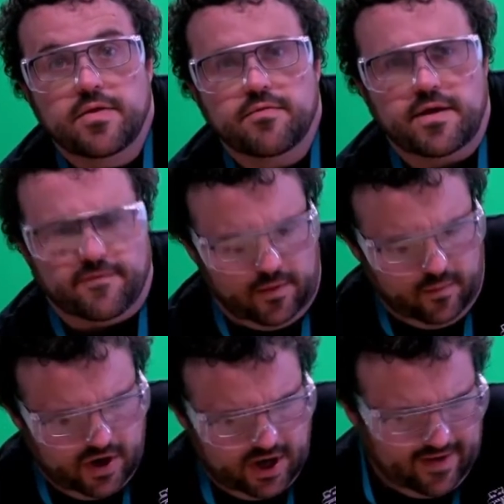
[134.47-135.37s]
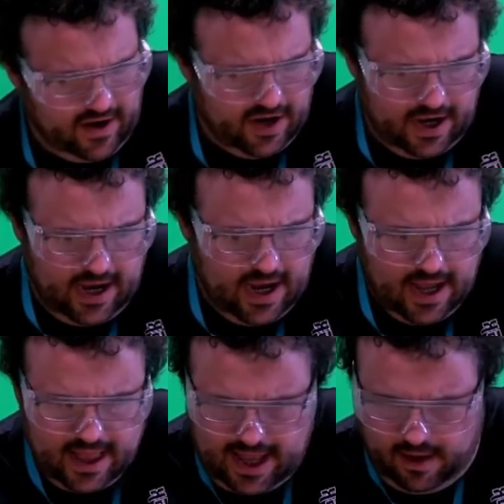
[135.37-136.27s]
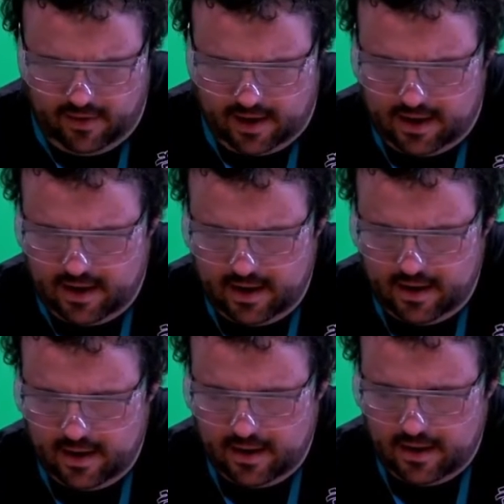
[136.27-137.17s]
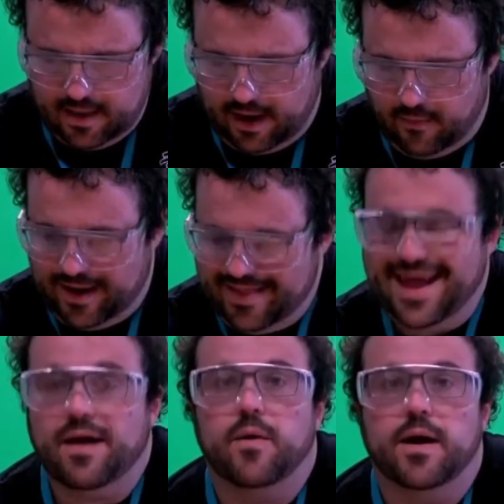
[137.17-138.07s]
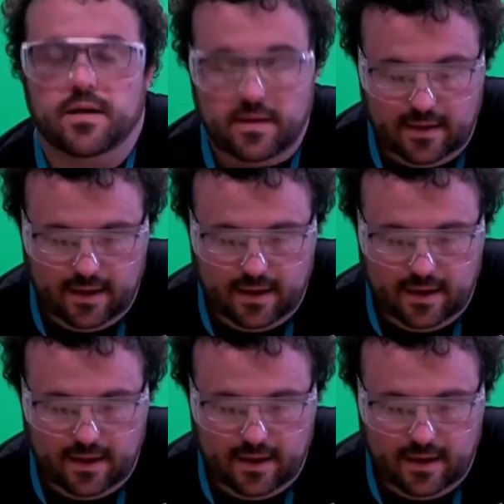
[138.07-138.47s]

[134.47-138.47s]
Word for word: three of them, which is actually that one, that one and that one.